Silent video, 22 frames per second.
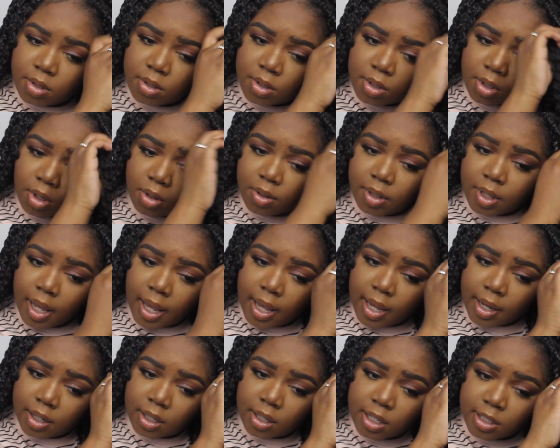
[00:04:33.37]
so
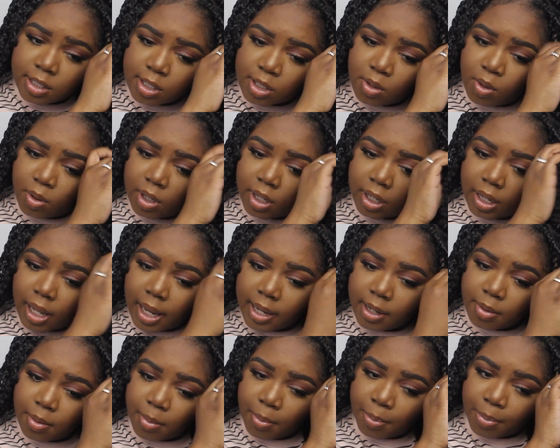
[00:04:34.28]
that, because it's going to
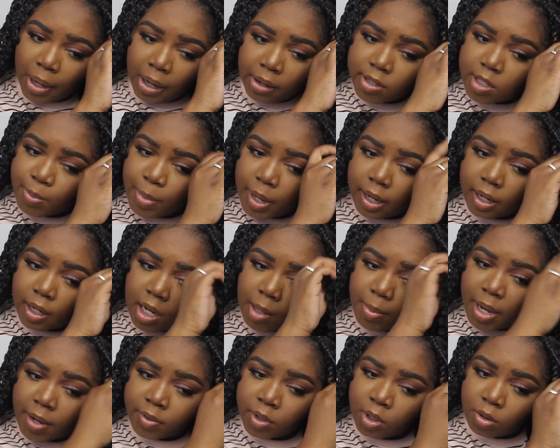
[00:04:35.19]
like bounce back
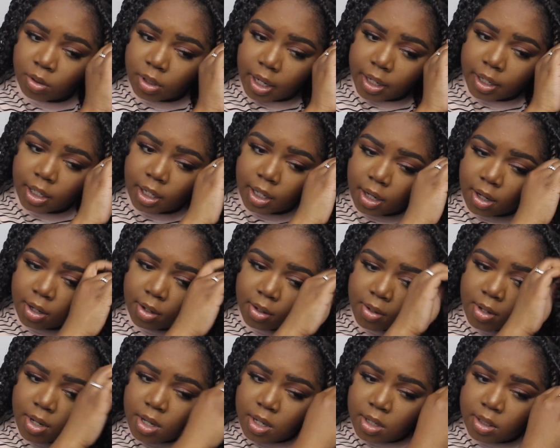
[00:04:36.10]
up after you let it
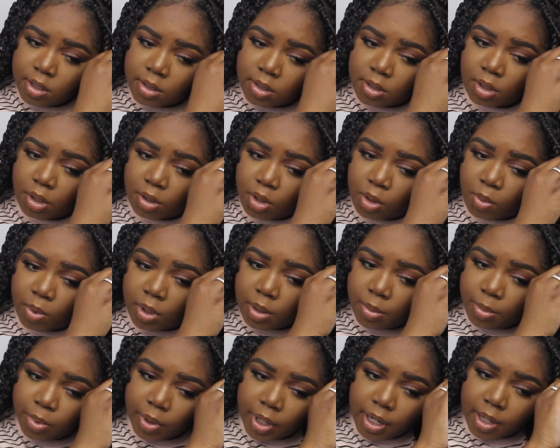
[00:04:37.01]
go. So you
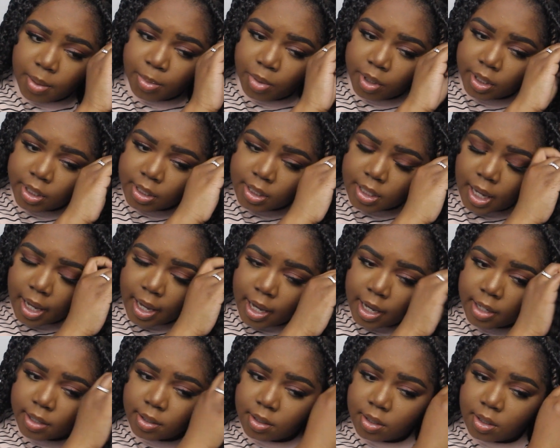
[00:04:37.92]
want to braid it pretty
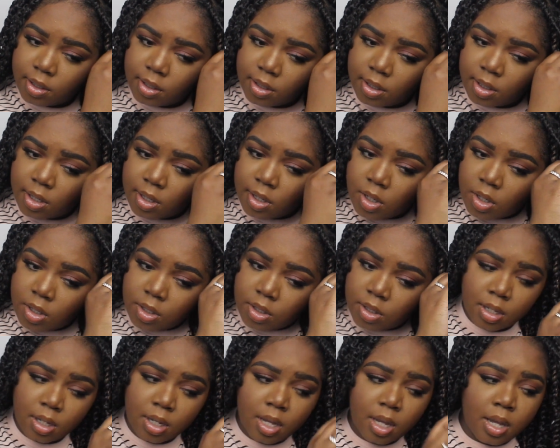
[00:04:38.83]
tight.
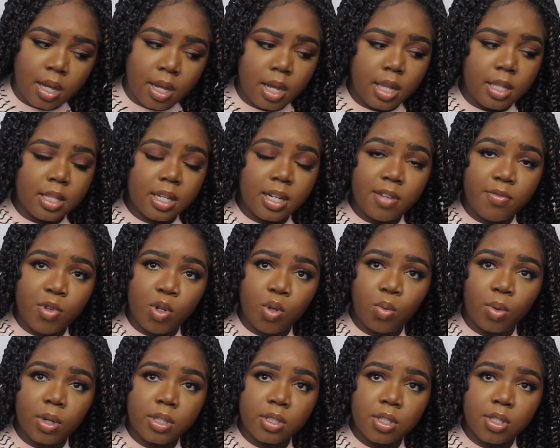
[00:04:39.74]
And then if
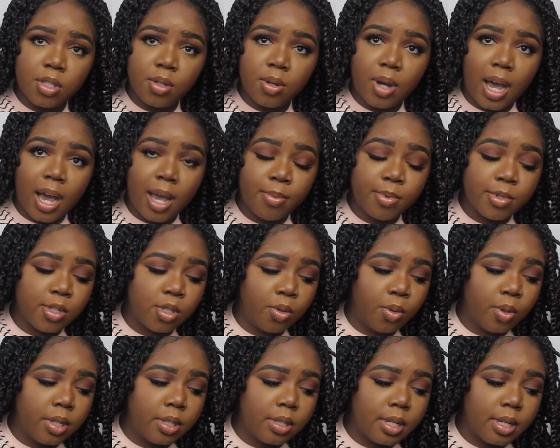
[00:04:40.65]
you want to, I was
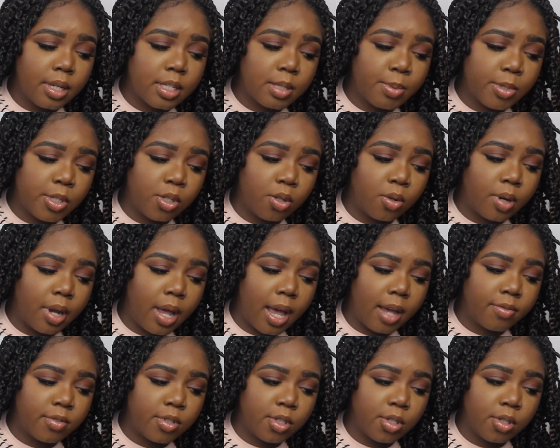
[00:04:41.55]
doing this, but you don't
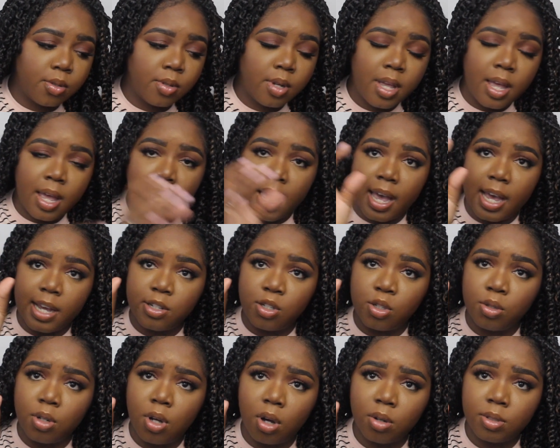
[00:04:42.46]
have to,
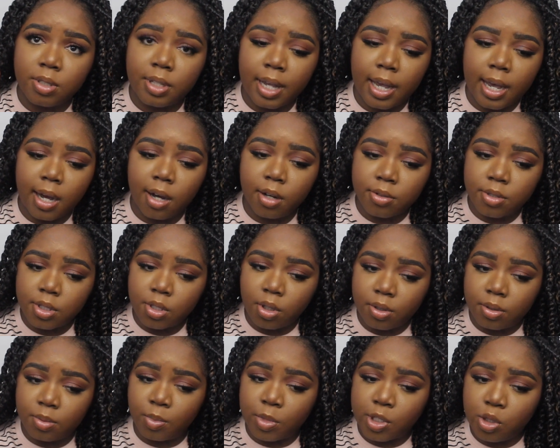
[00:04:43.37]
as you go down.
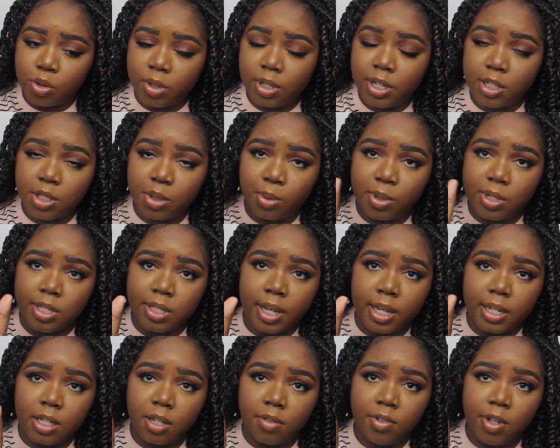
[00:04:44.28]
So once you get towards
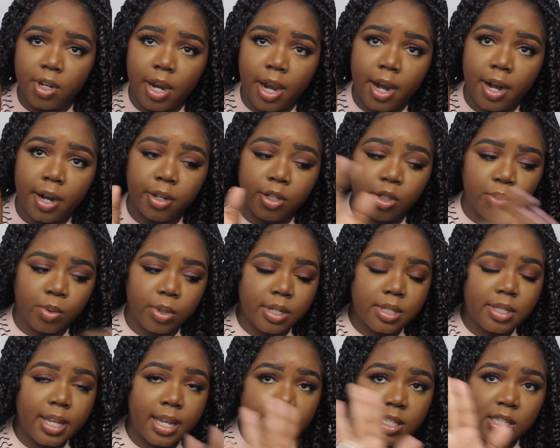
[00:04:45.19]
the end of your hair, you want
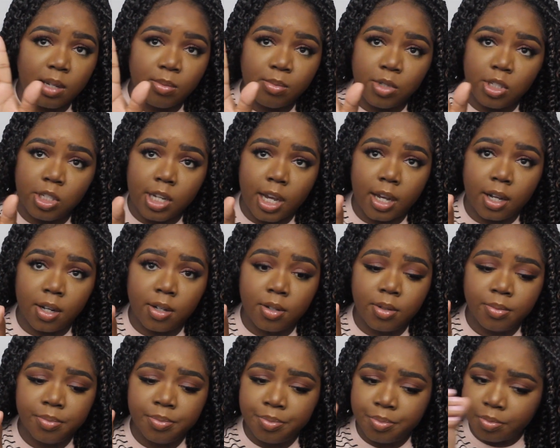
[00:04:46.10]
to take some
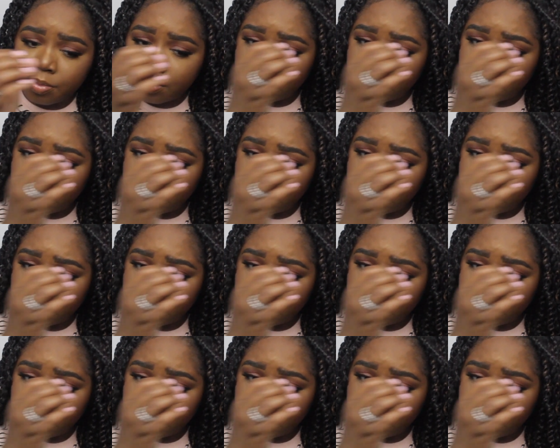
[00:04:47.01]
gel